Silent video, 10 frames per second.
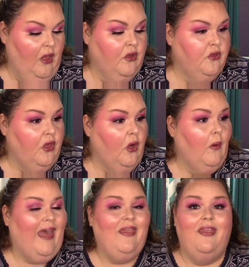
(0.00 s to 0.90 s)

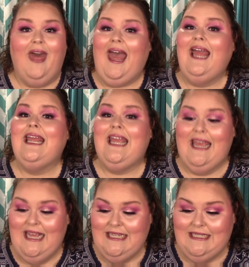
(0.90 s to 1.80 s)
So that
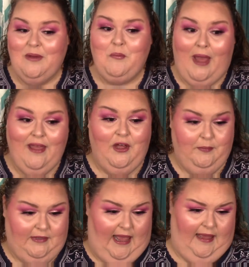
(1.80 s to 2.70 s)
is my
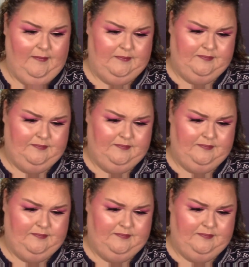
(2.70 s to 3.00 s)
update.